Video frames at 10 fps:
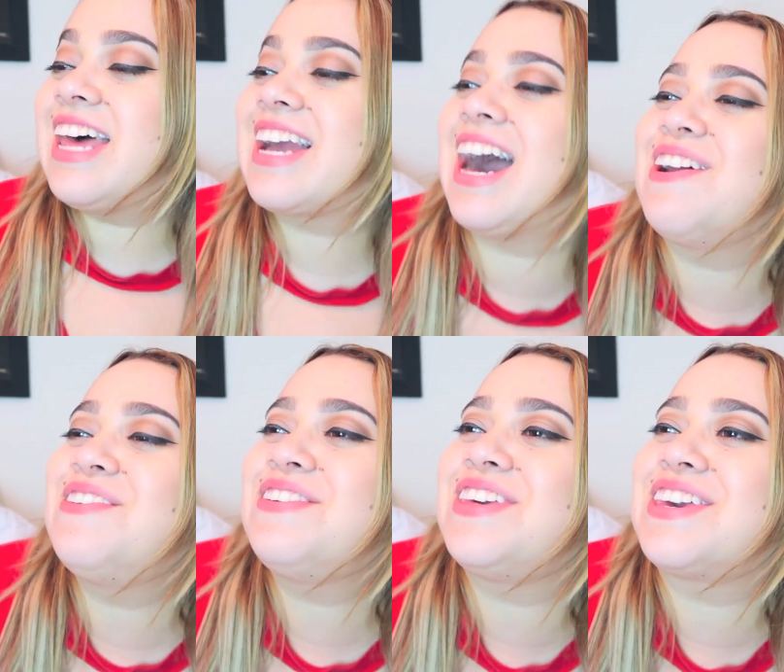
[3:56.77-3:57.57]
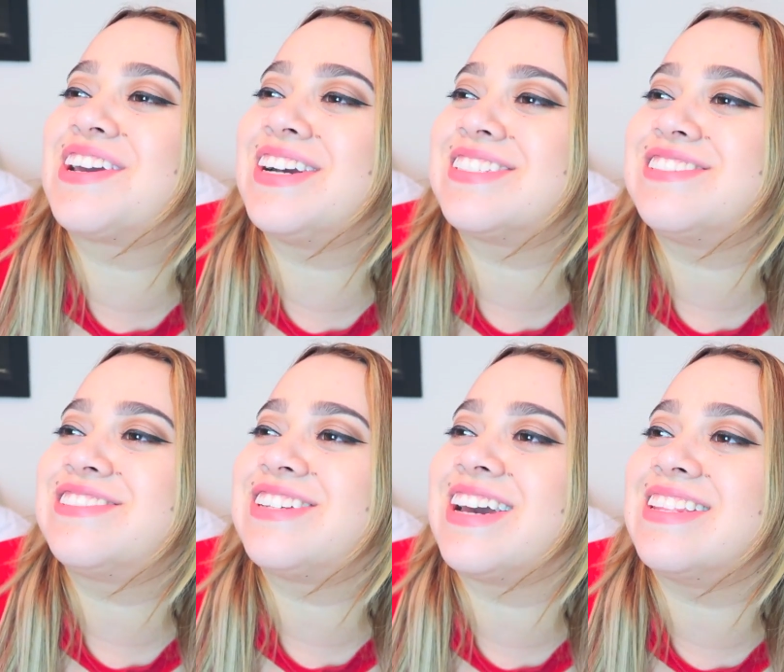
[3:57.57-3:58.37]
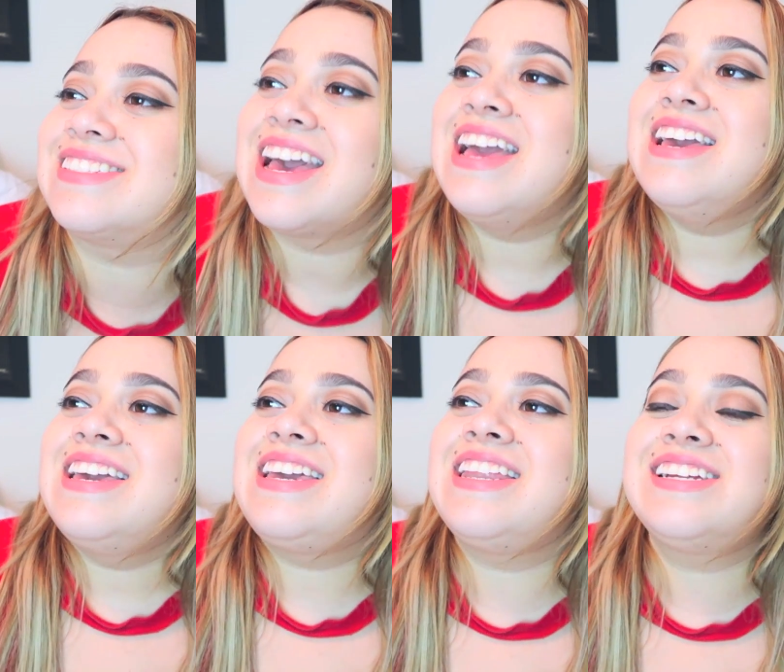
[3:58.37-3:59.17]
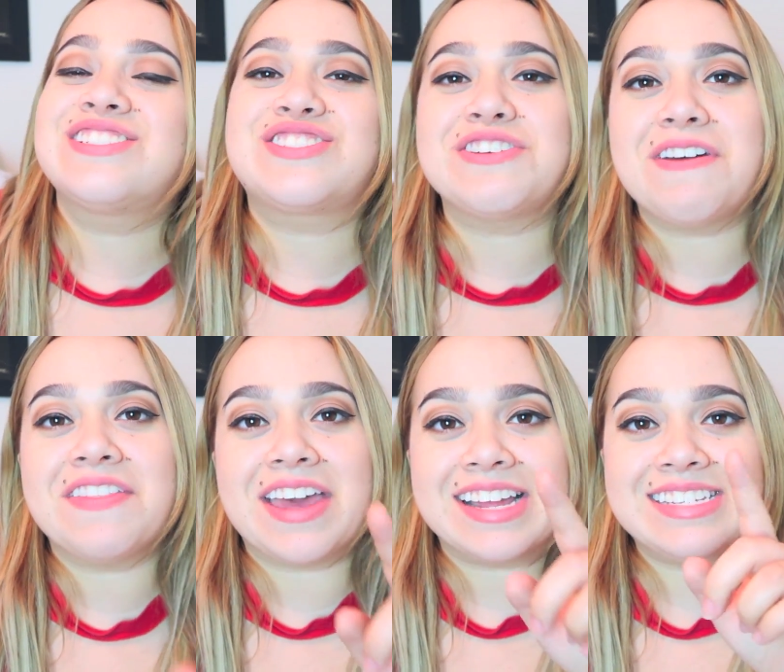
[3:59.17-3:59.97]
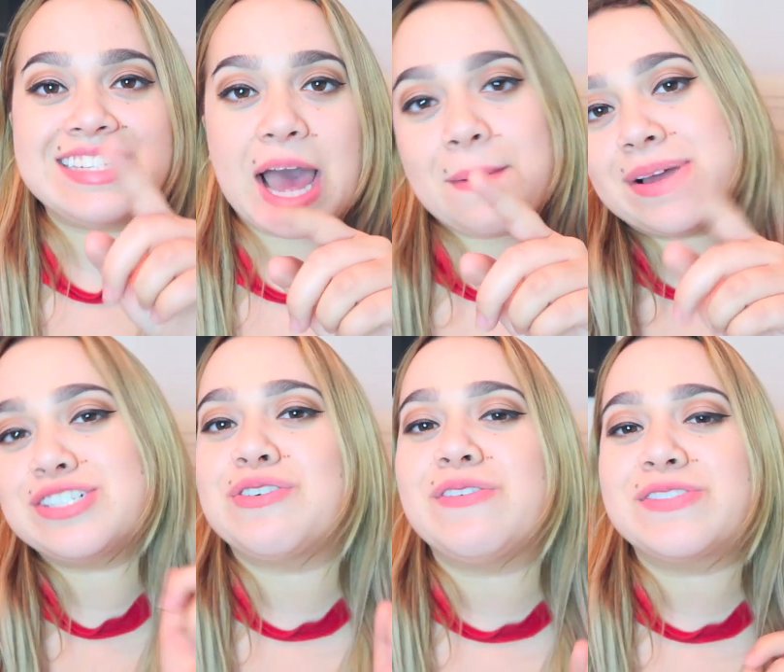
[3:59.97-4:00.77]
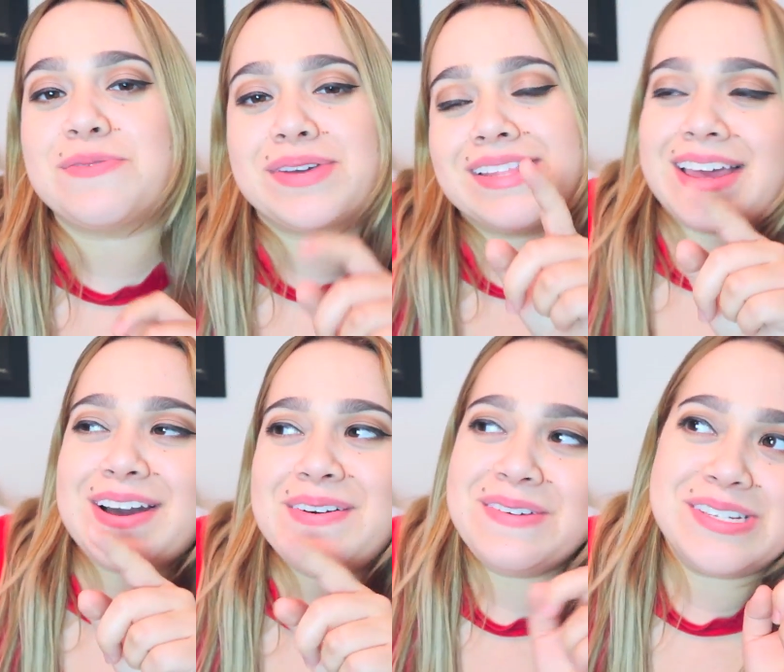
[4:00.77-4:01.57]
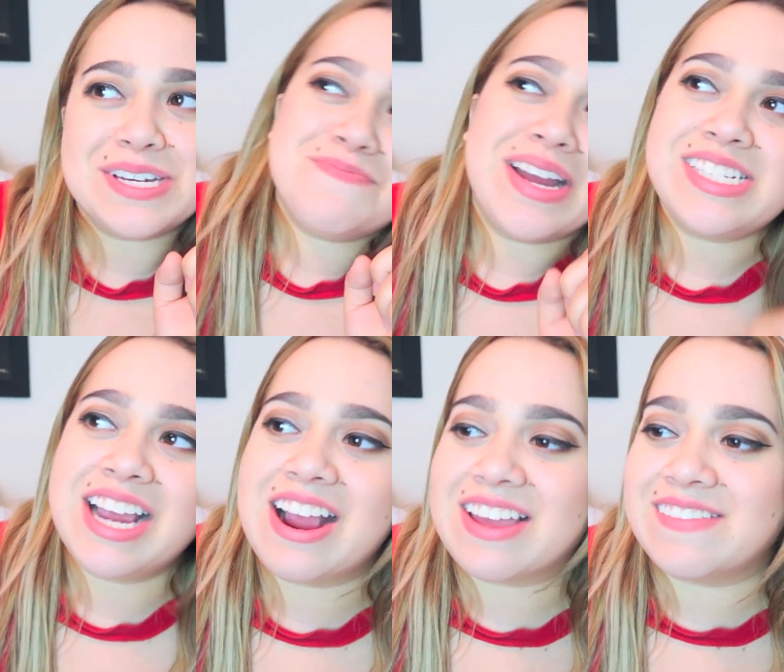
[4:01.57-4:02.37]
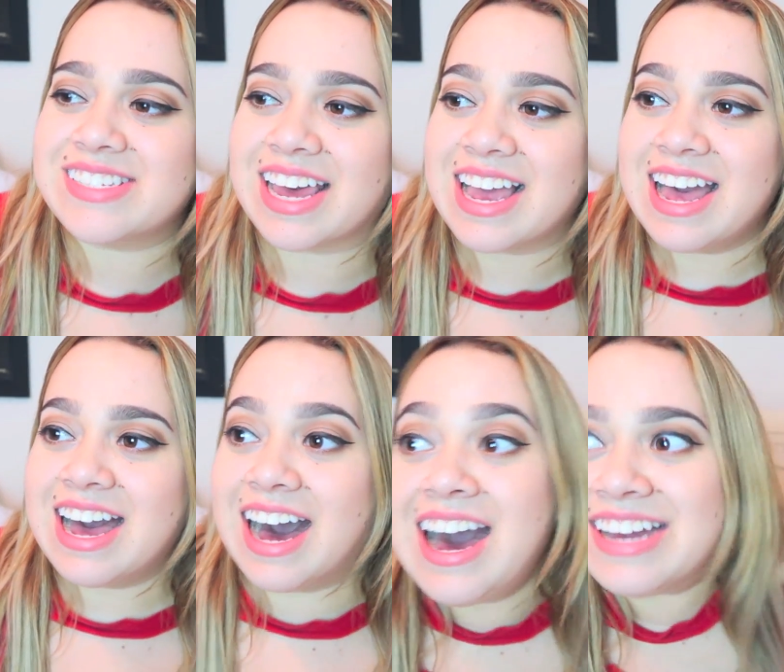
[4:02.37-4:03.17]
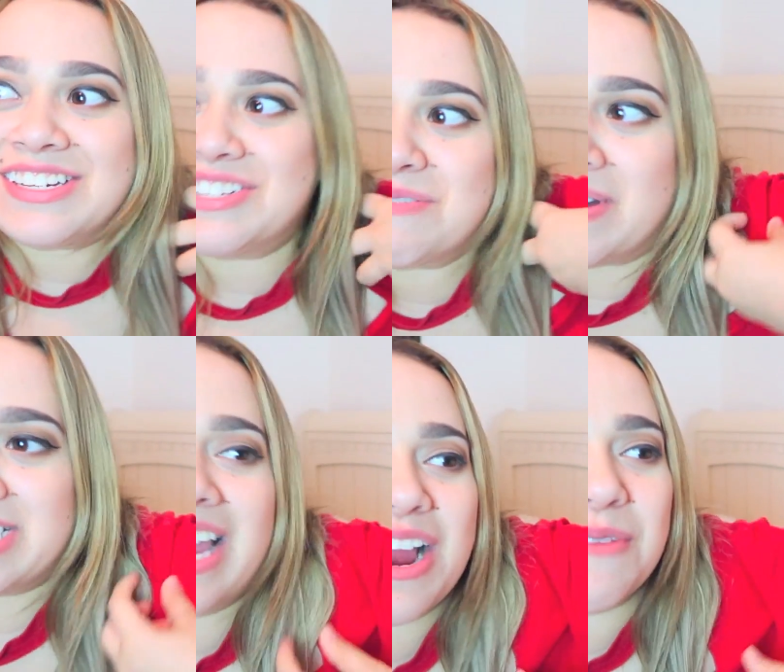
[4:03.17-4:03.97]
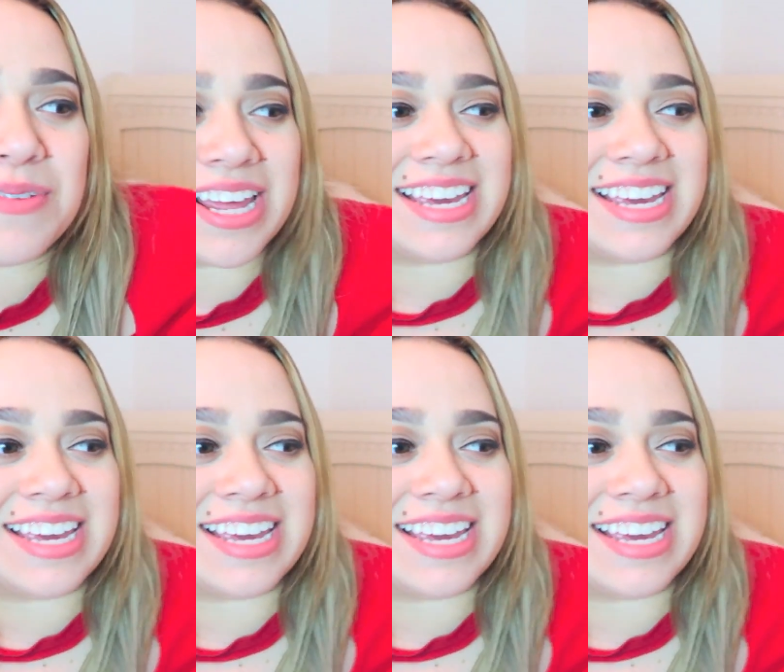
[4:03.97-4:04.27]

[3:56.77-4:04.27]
like, I don't really think you guys understand this. He didn't just turn around and like tap my shoulder being like, oh, you took my chair. He was like, ah, you took my chair, but